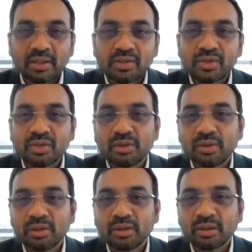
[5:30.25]

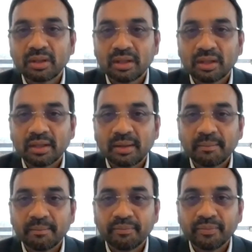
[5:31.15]
So
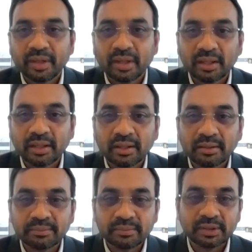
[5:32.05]

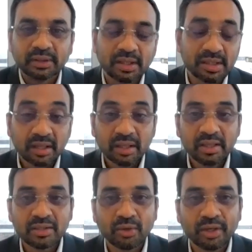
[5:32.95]
the
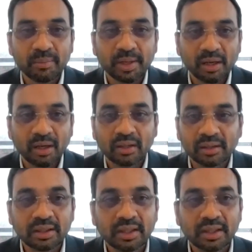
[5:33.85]
journey is going to be long,